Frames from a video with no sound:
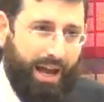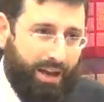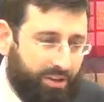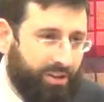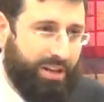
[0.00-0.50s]

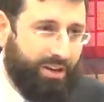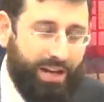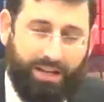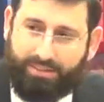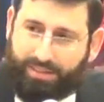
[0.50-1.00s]
conquer
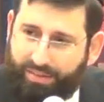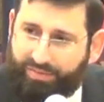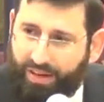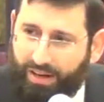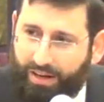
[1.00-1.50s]
Kiryat
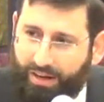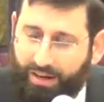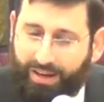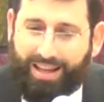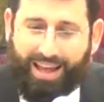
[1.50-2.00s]

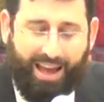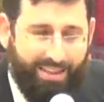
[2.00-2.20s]
Sefer,